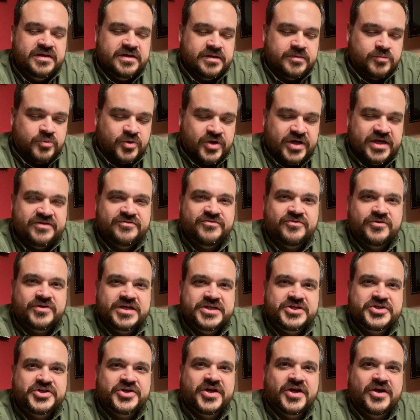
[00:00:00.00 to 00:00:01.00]
I'm praying for you
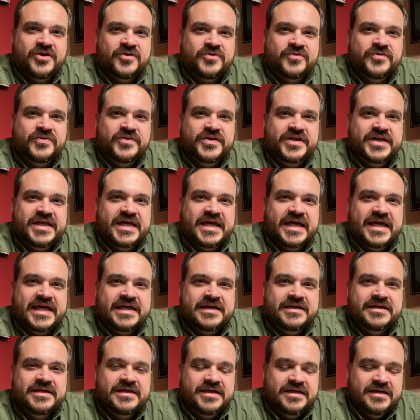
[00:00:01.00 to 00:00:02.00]
as you go through the day.
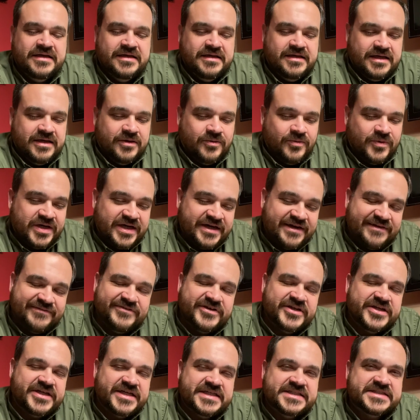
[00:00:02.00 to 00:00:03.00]
And whatever
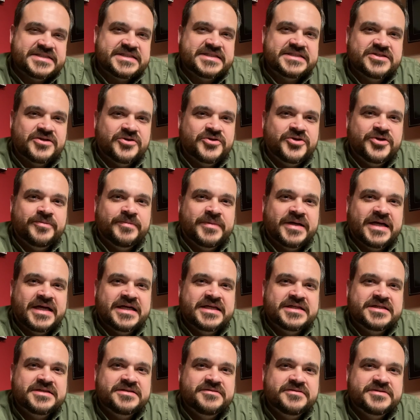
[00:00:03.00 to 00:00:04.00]
it is that's on your
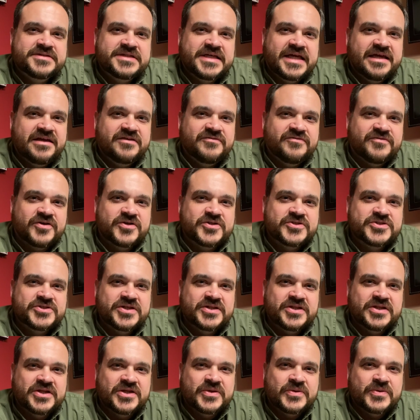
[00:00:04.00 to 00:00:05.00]
mind, take it first to
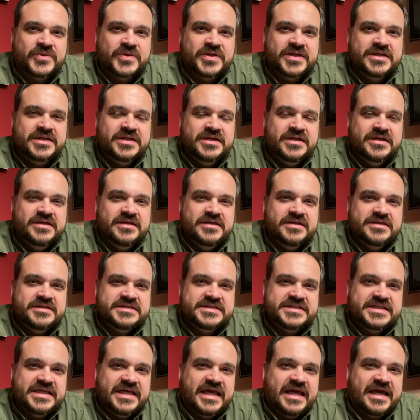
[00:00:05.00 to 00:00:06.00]
the Lord.
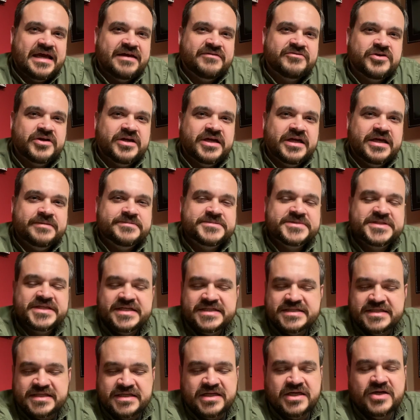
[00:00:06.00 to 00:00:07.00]
Seek after Him.
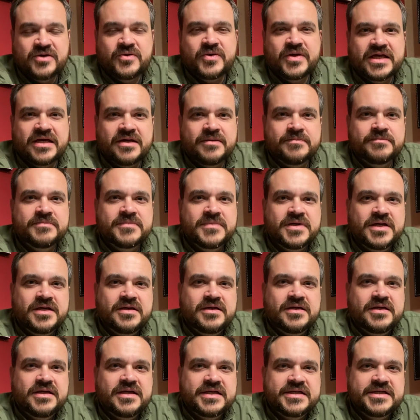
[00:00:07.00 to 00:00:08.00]
Seek to know Him
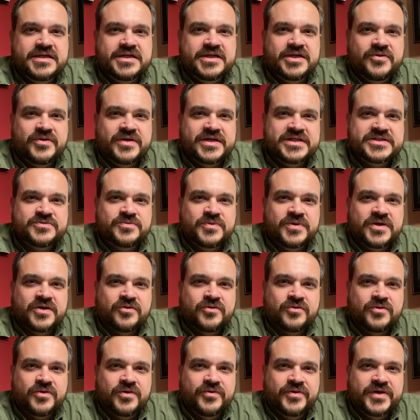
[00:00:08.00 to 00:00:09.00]
and to know His will
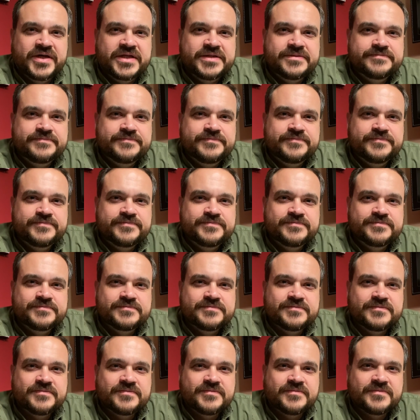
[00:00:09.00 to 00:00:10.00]
through it.
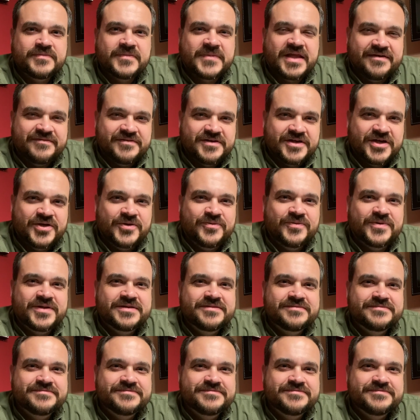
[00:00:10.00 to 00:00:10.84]
Have a good one.